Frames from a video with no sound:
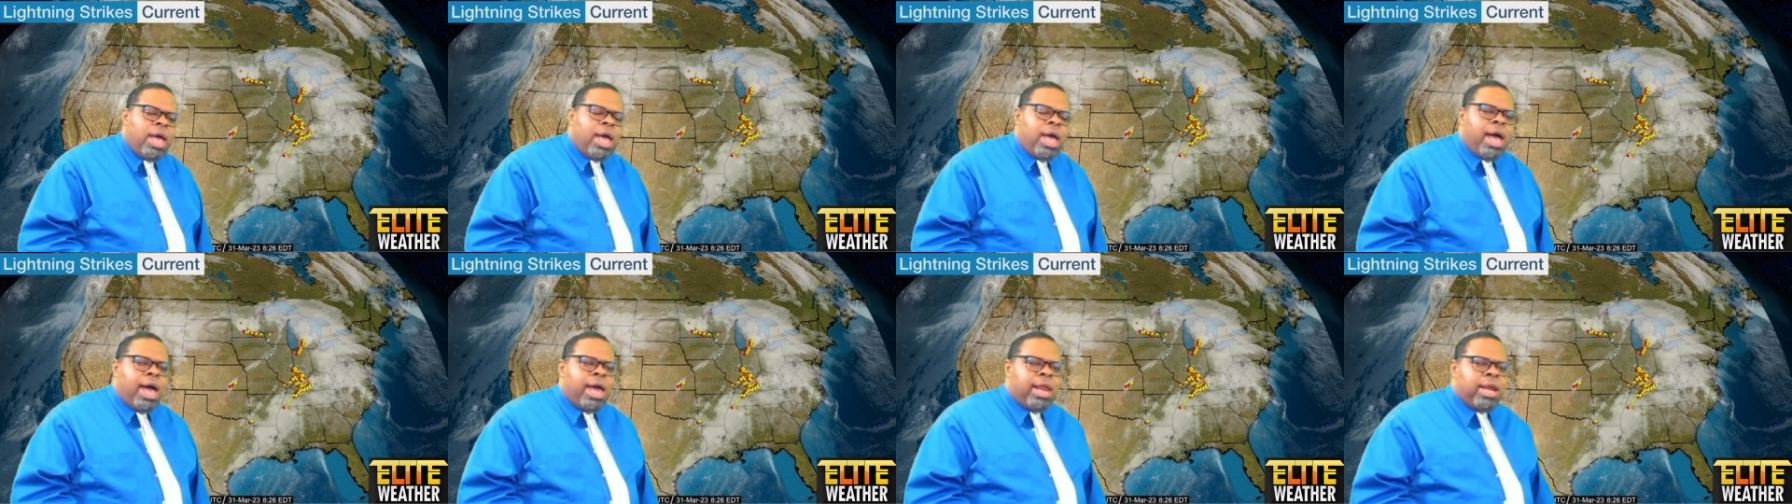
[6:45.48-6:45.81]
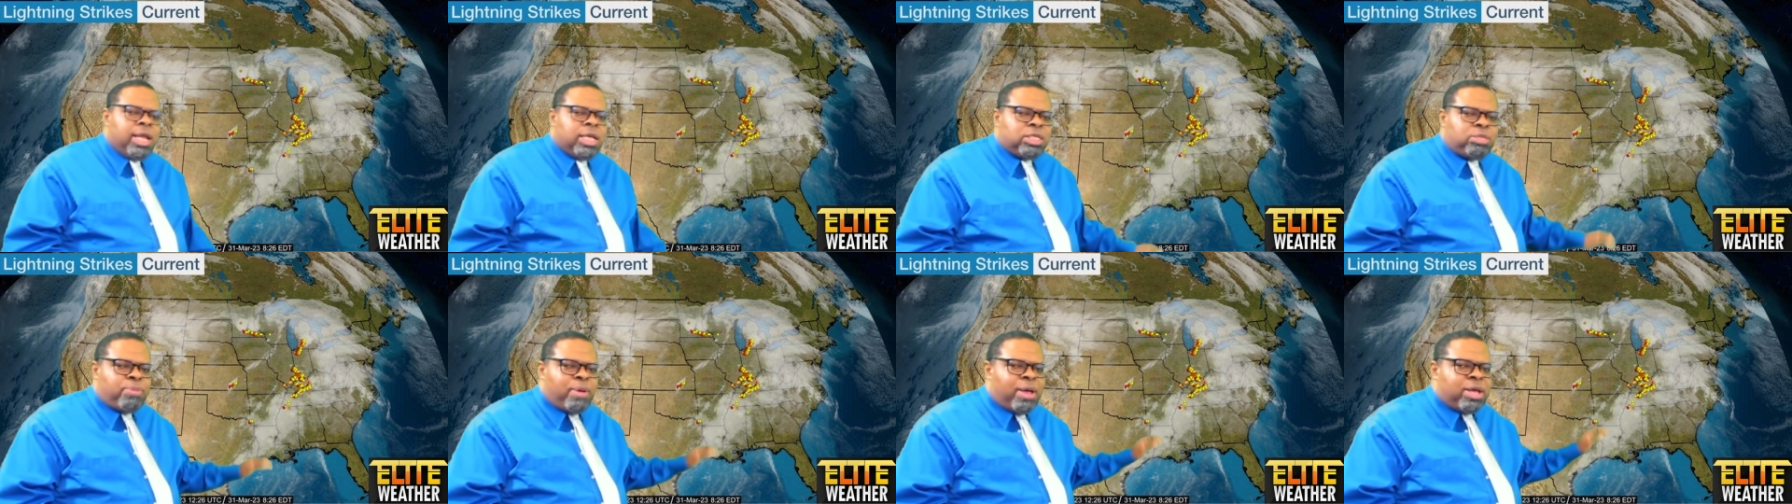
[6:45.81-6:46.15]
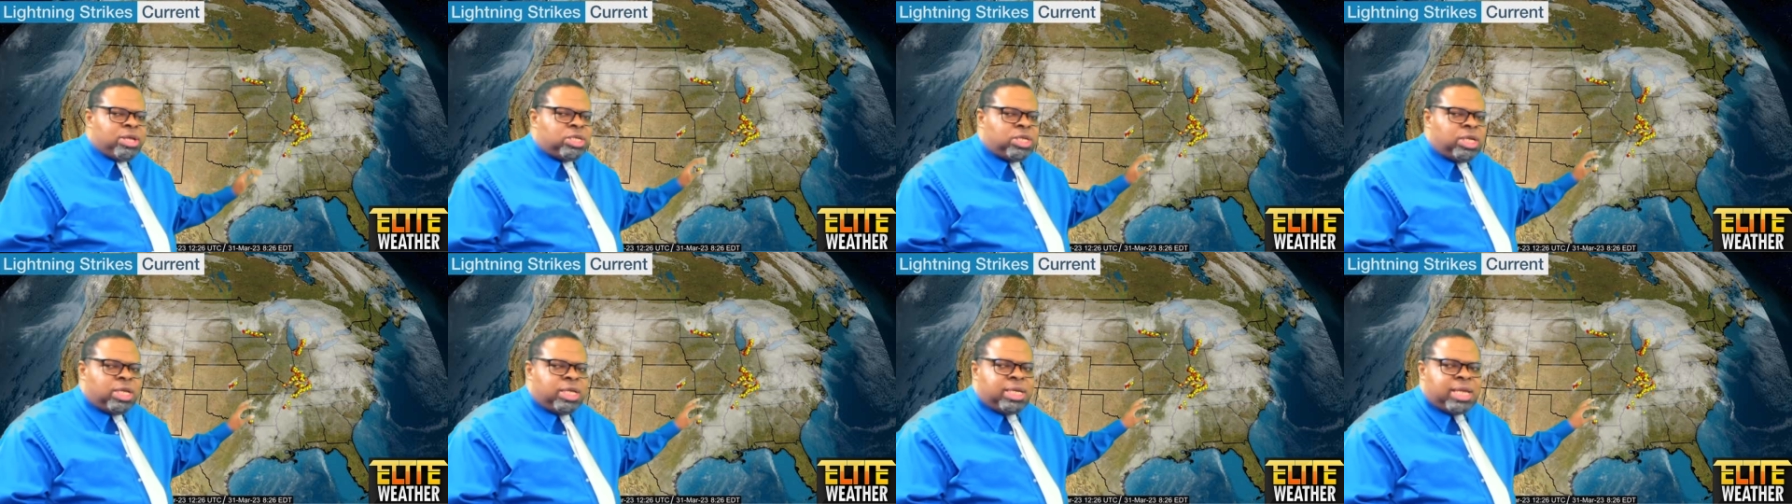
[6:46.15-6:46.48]
and
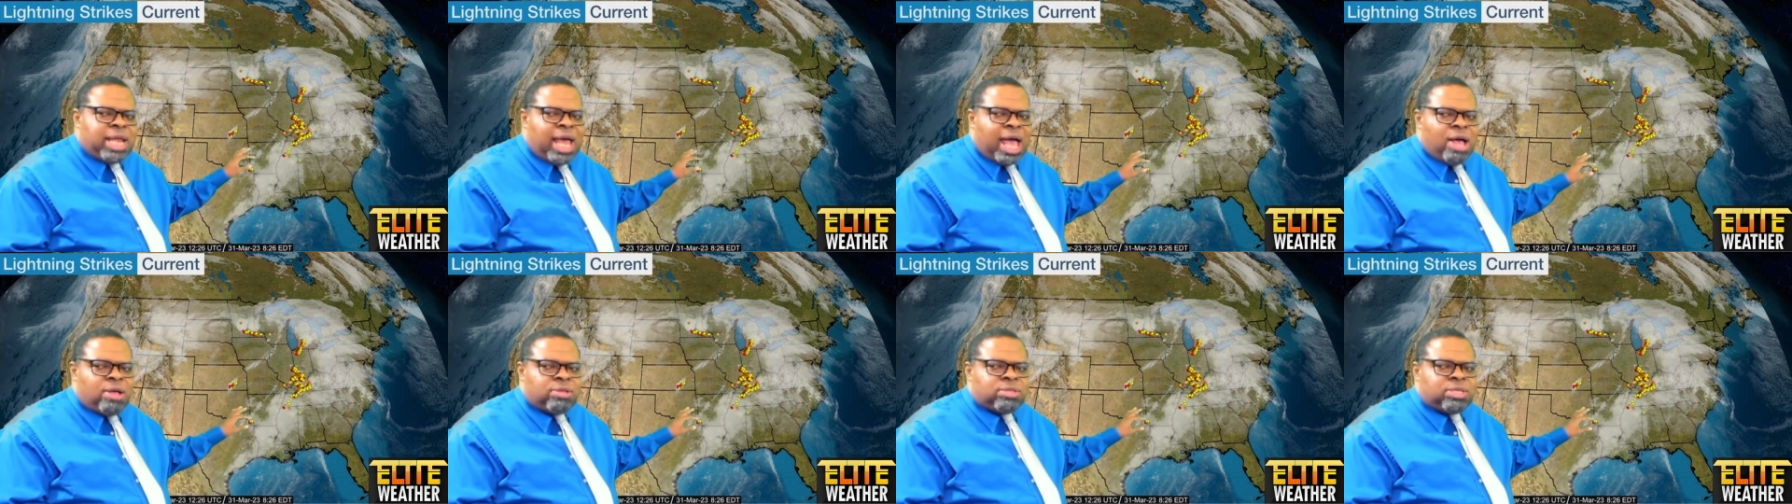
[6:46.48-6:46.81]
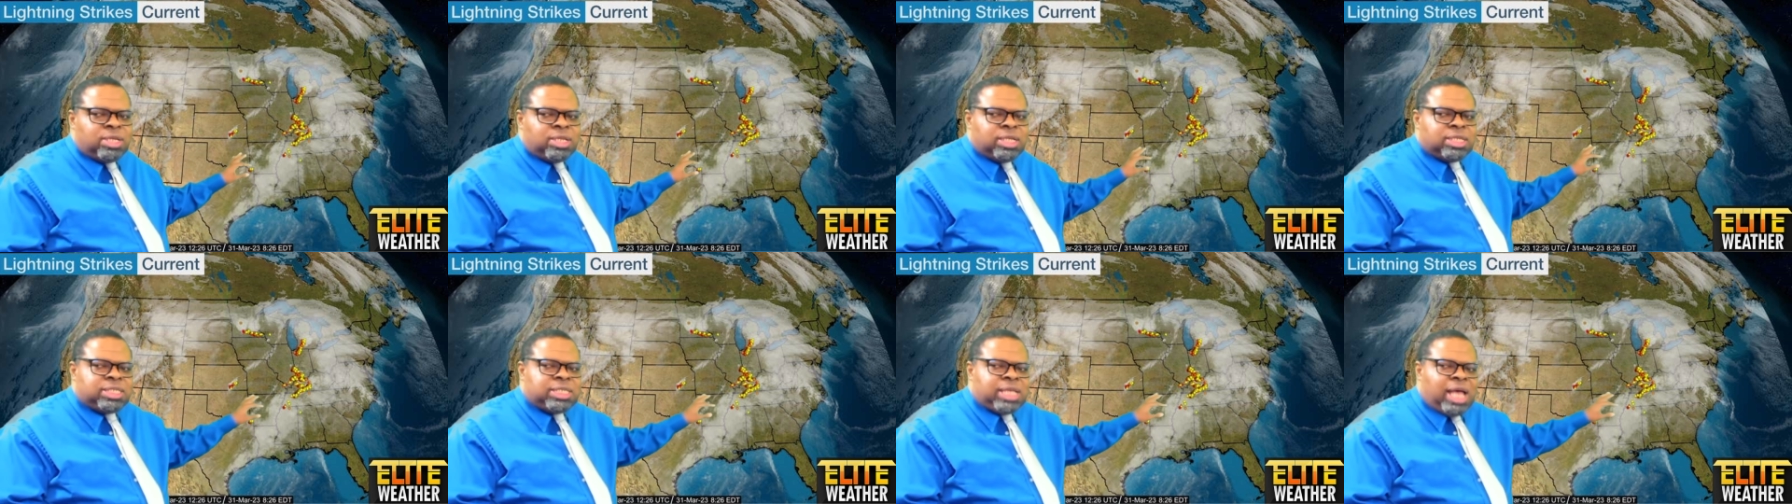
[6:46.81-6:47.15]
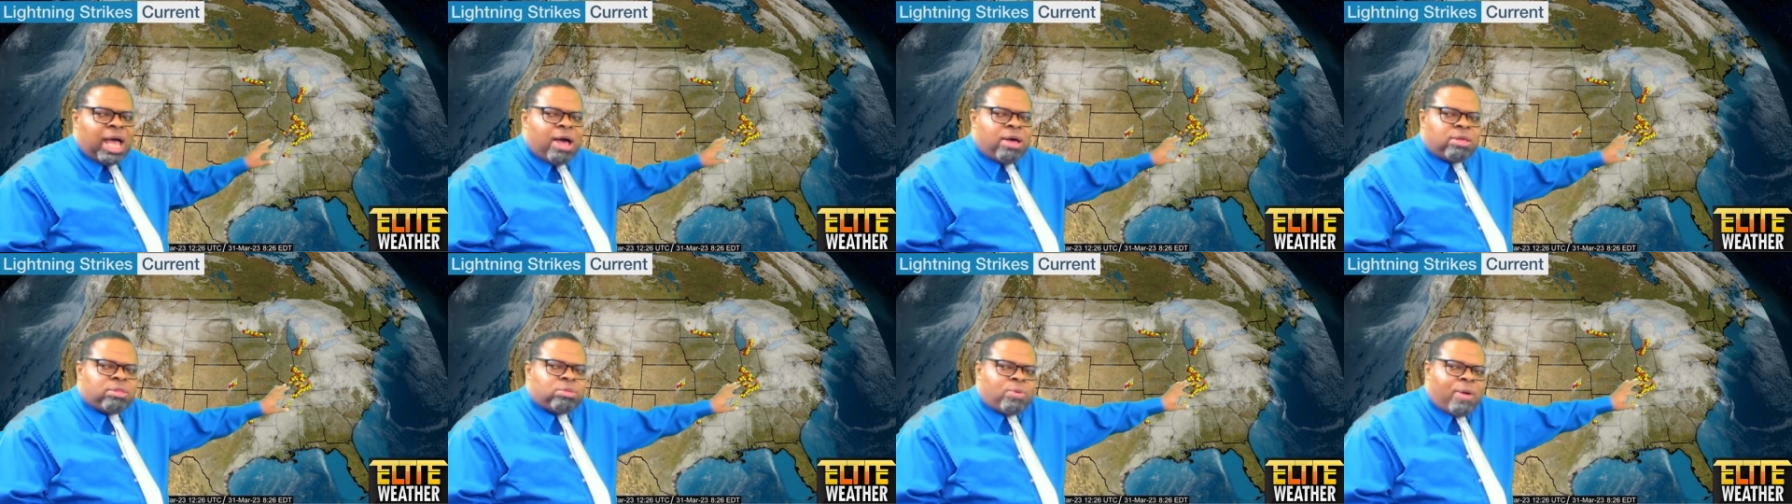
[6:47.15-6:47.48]
especially down to the
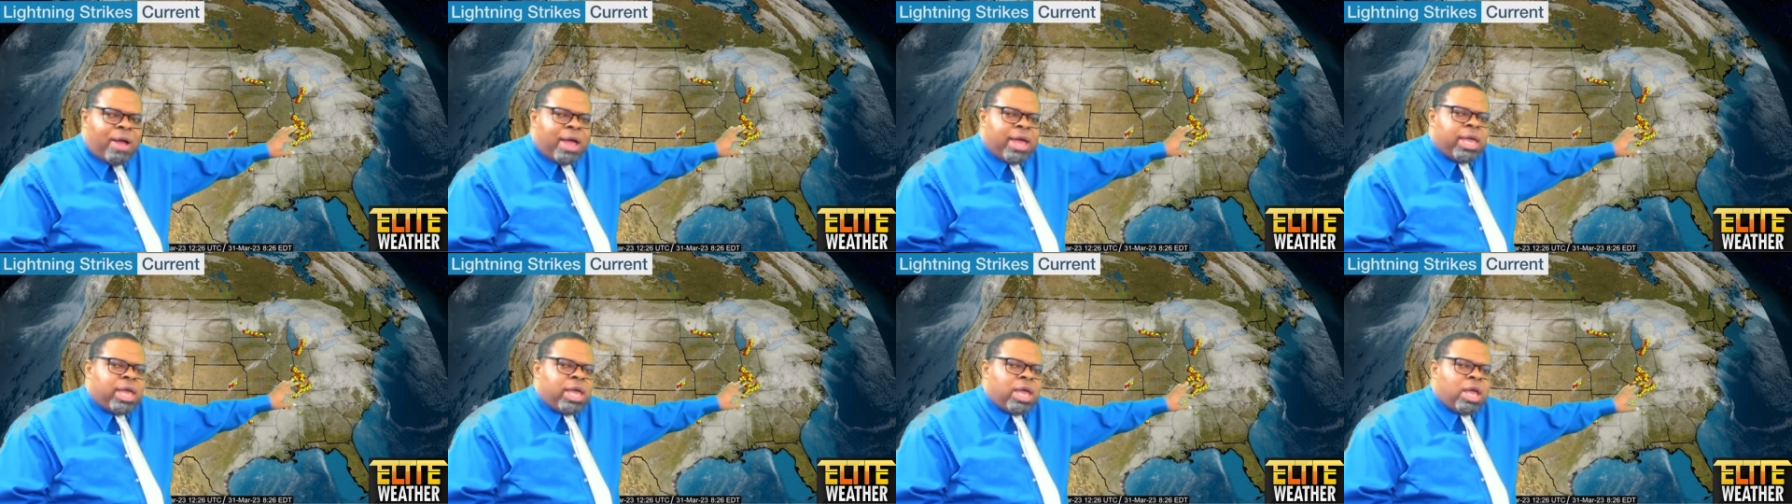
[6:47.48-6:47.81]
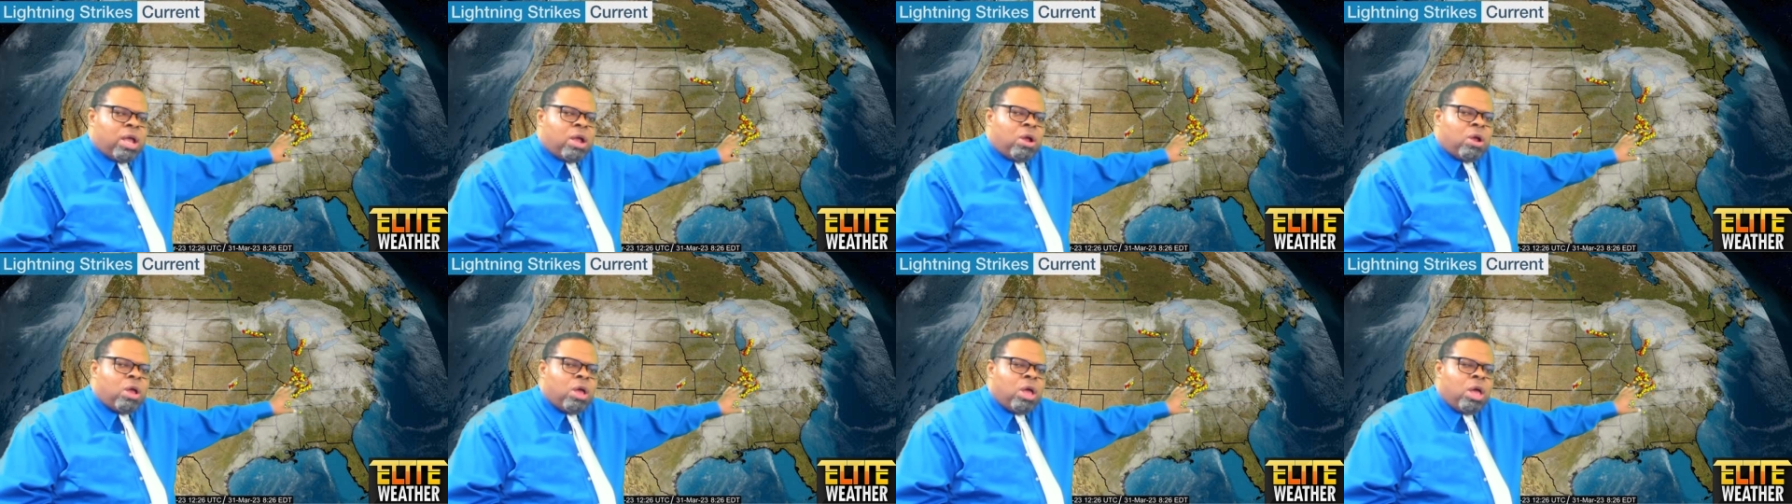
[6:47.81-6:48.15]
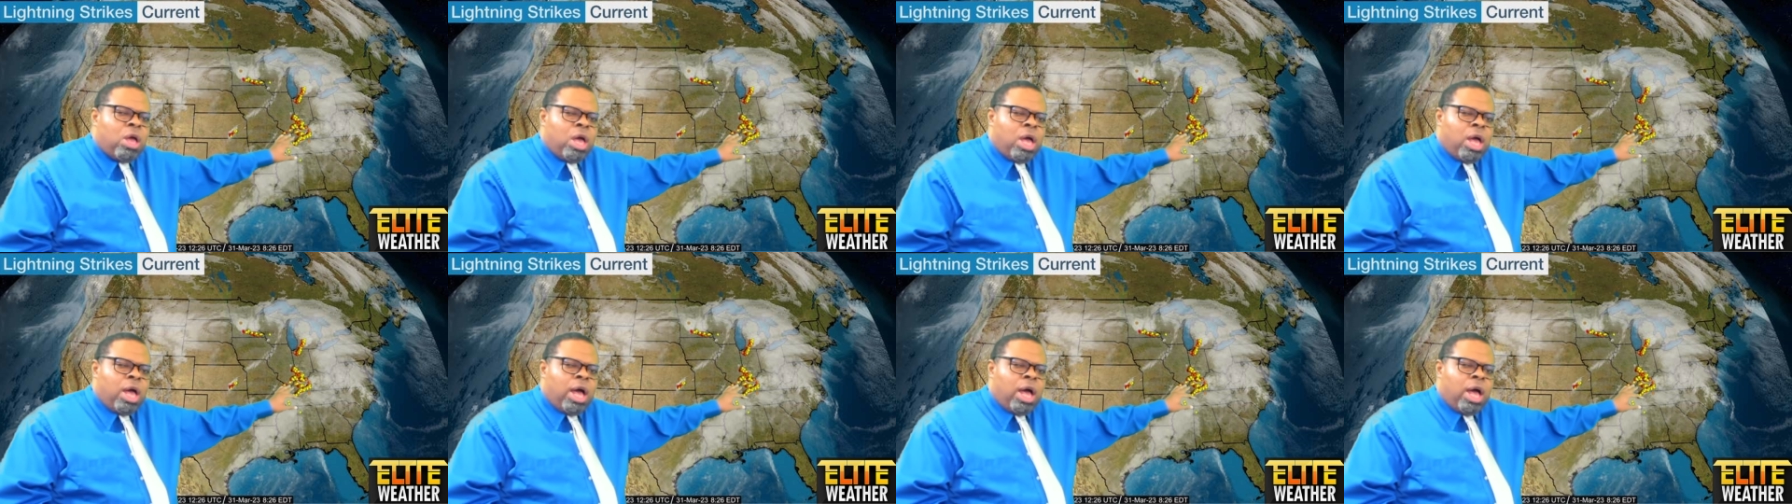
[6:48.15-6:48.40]
south right here